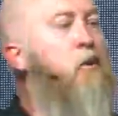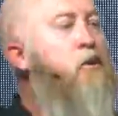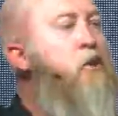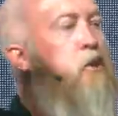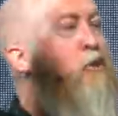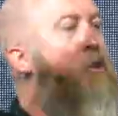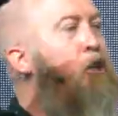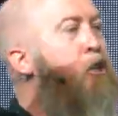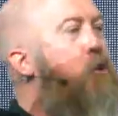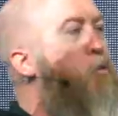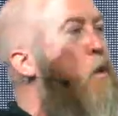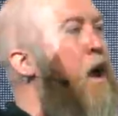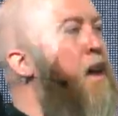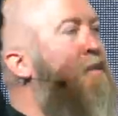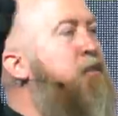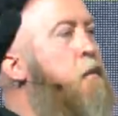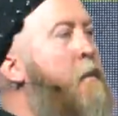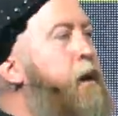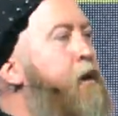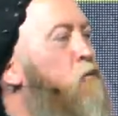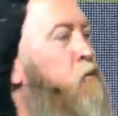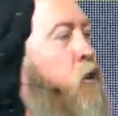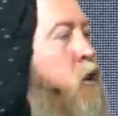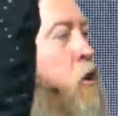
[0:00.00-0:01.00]
Would you just
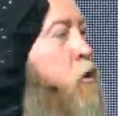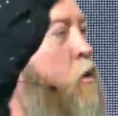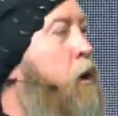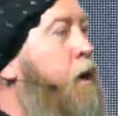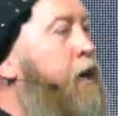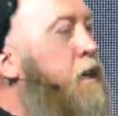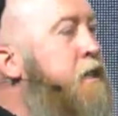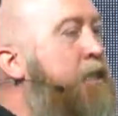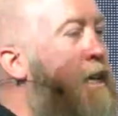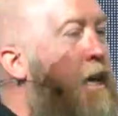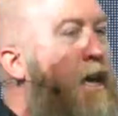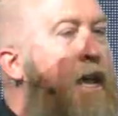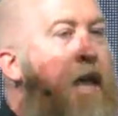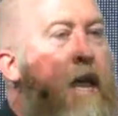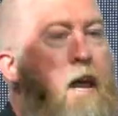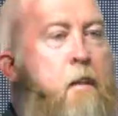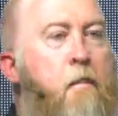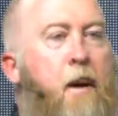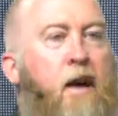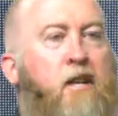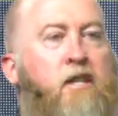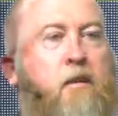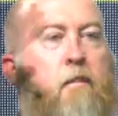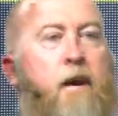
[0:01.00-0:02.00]
wave at me real quick and say,
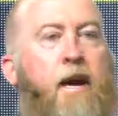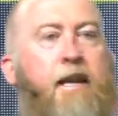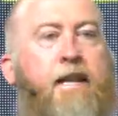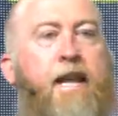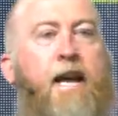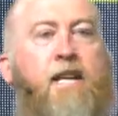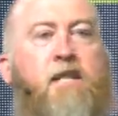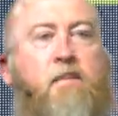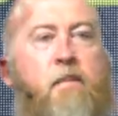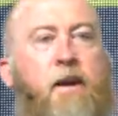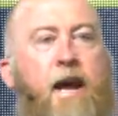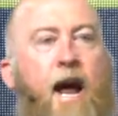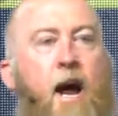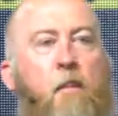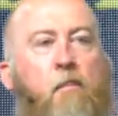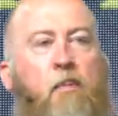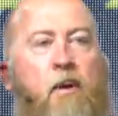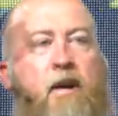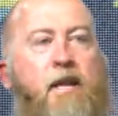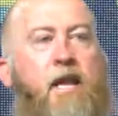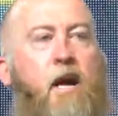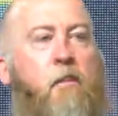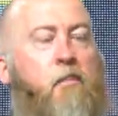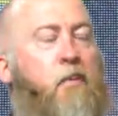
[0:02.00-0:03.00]
Pastor Mike, that's me.
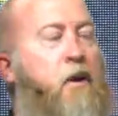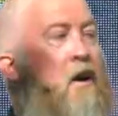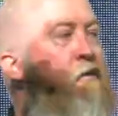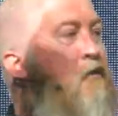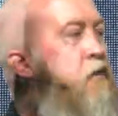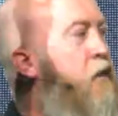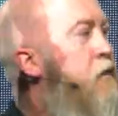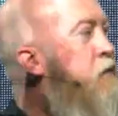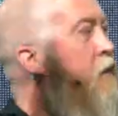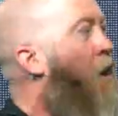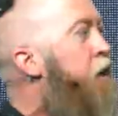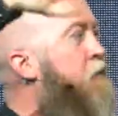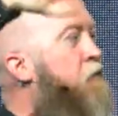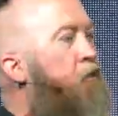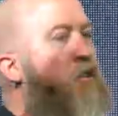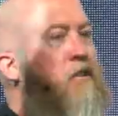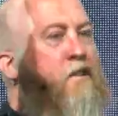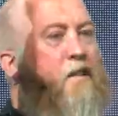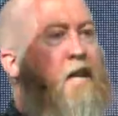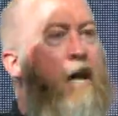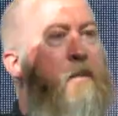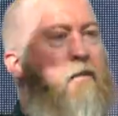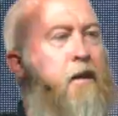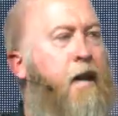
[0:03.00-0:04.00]
I prayed that prayer for the very
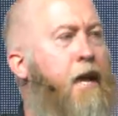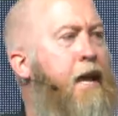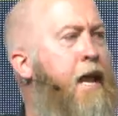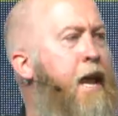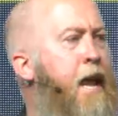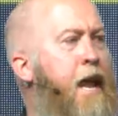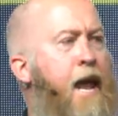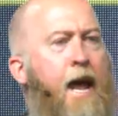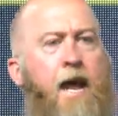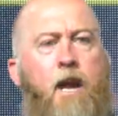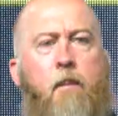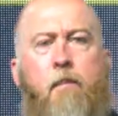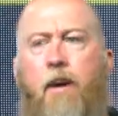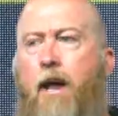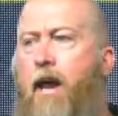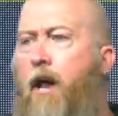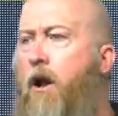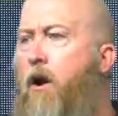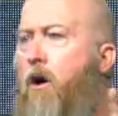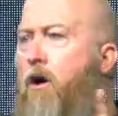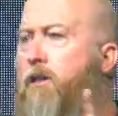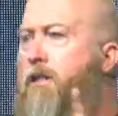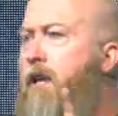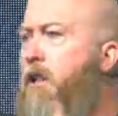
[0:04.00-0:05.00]
first time today.
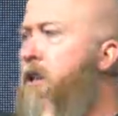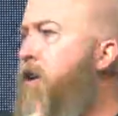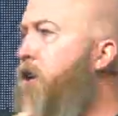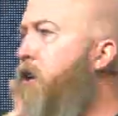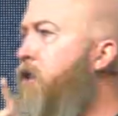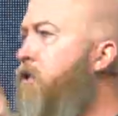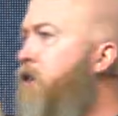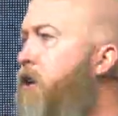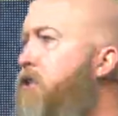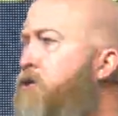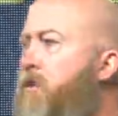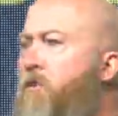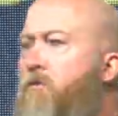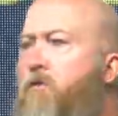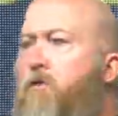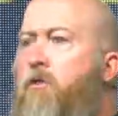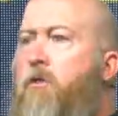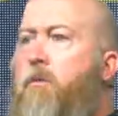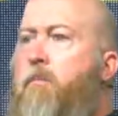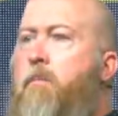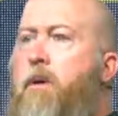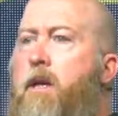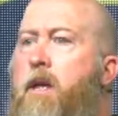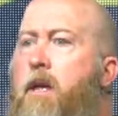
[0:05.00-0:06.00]
Anybody at all, as I look across the
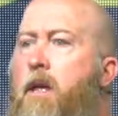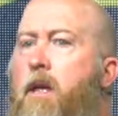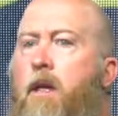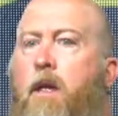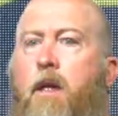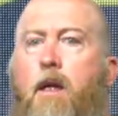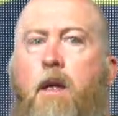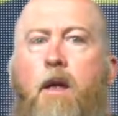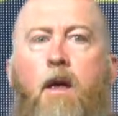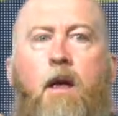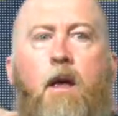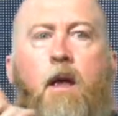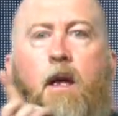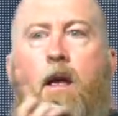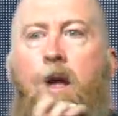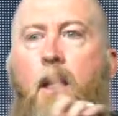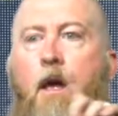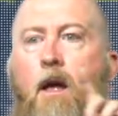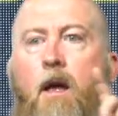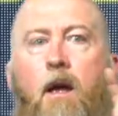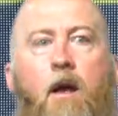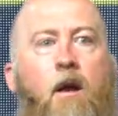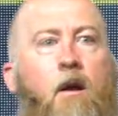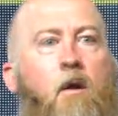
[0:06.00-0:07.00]
room,
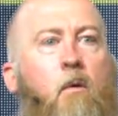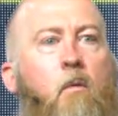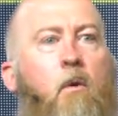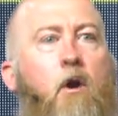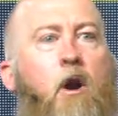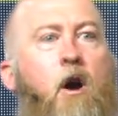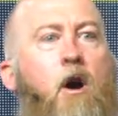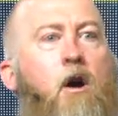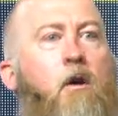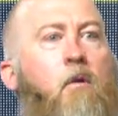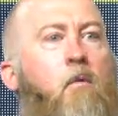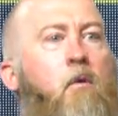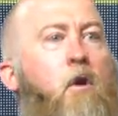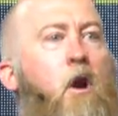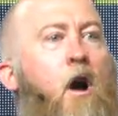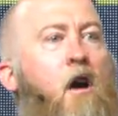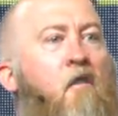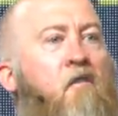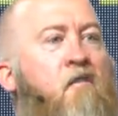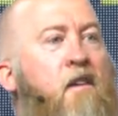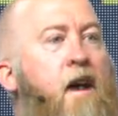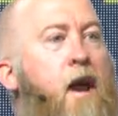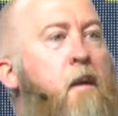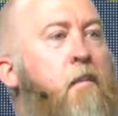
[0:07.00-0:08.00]
we're all,
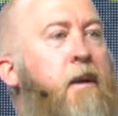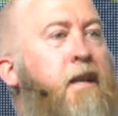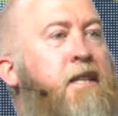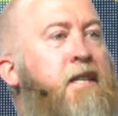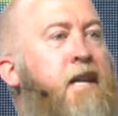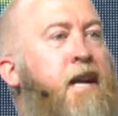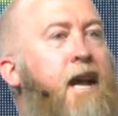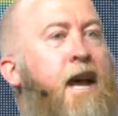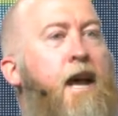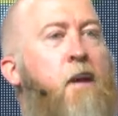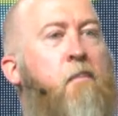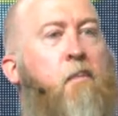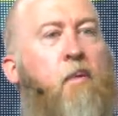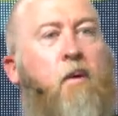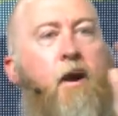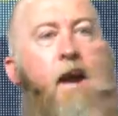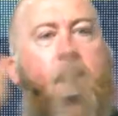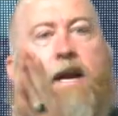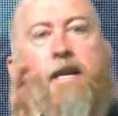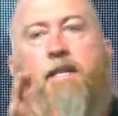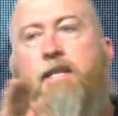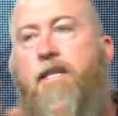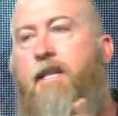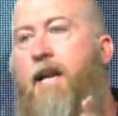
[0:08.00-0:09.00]
we're all family today.
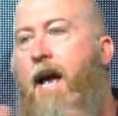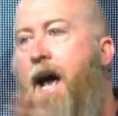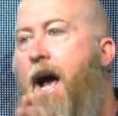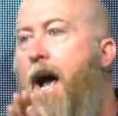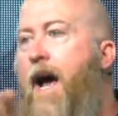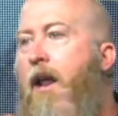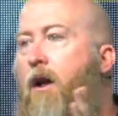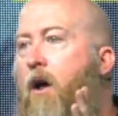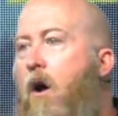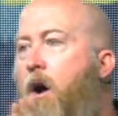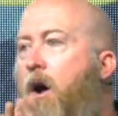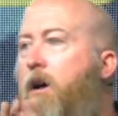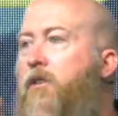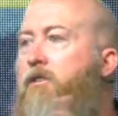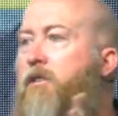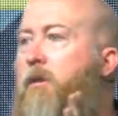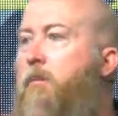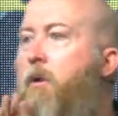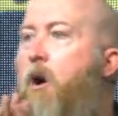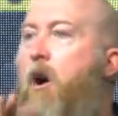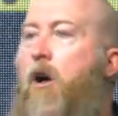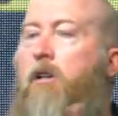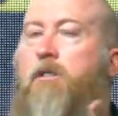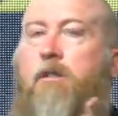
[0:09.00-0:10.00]
Praise God.
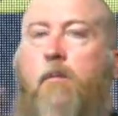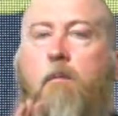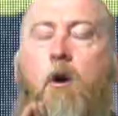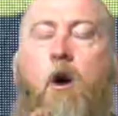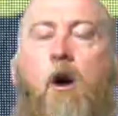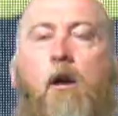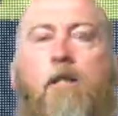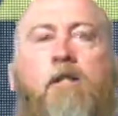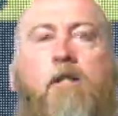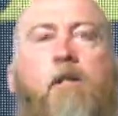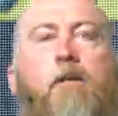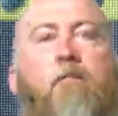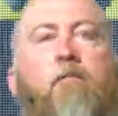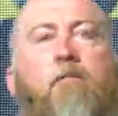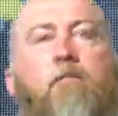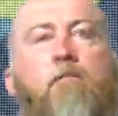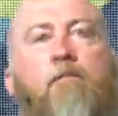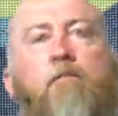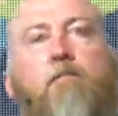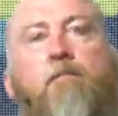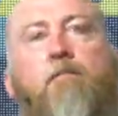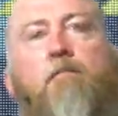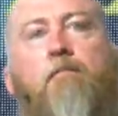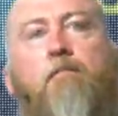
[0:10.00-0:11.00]
Awesome, awesome, awesome.
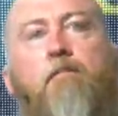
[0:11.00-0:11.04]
